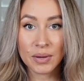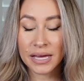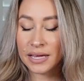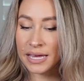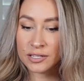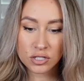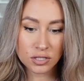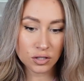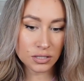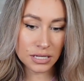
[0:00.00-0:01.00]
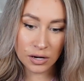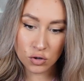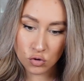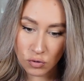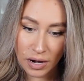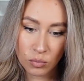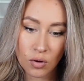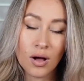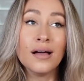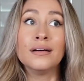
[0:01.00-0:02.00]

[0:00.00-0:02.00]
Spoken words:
It just looks incredible.